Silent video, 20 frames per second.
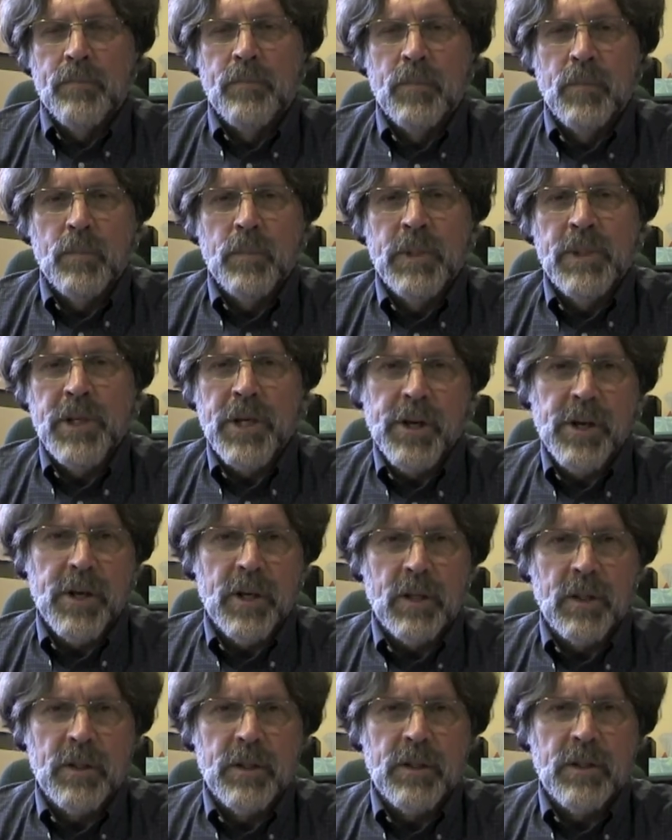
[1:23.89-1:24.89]

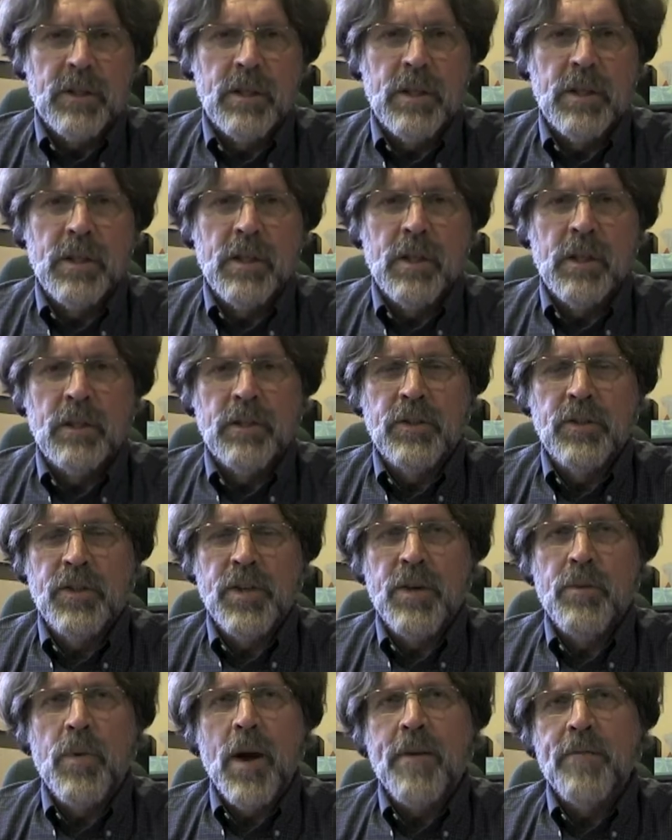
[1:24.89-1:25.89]
material, you'll
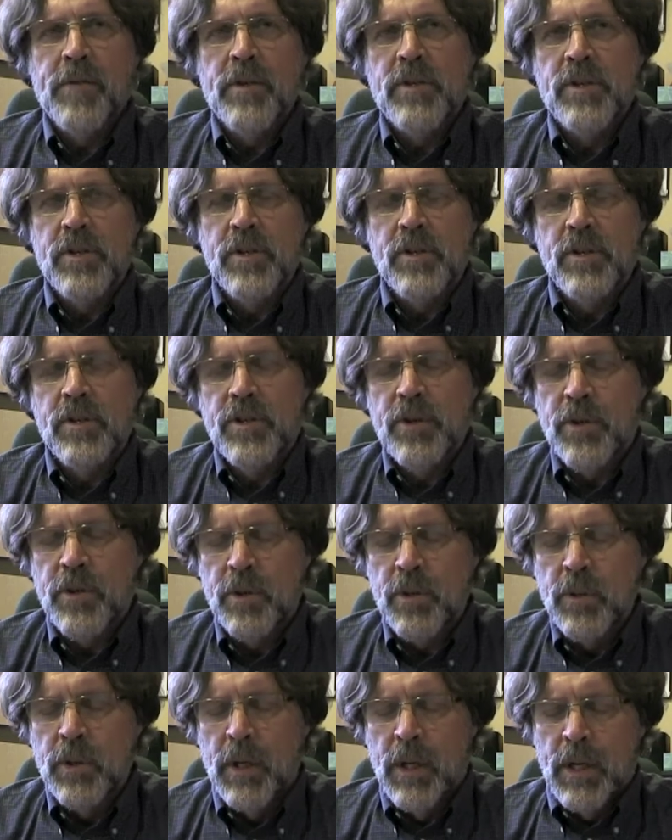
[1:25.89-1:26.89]
see references
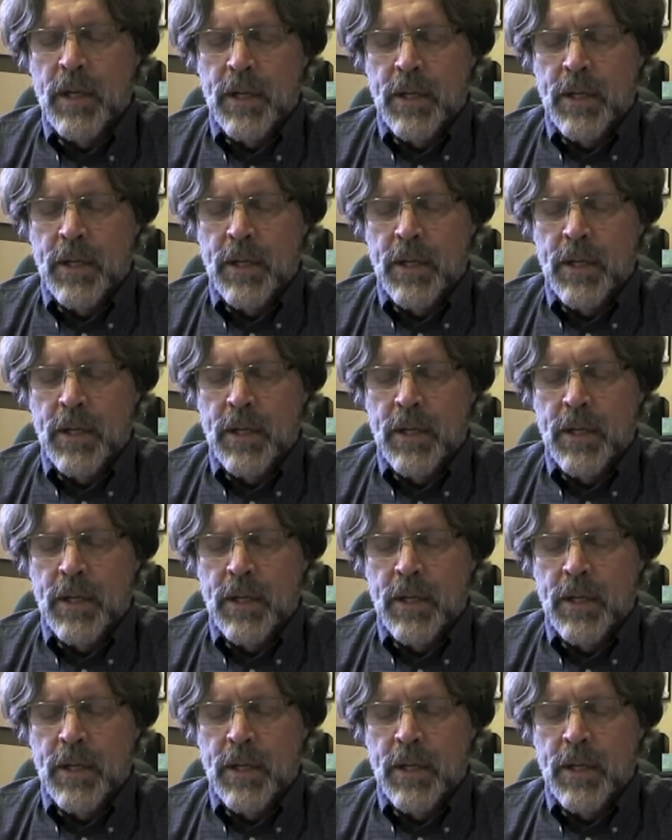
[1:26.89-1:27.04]
to